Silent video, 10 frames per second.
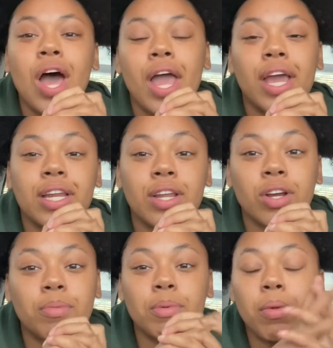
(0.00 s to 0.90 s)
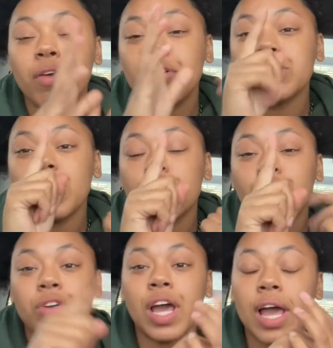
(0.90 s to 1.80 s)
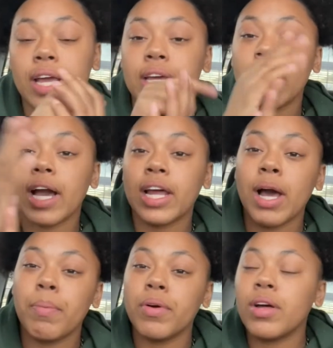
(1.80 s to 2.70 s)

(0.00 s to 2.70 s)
and they're gonna be blindfolded. Stay tuned for that, and I got a couple of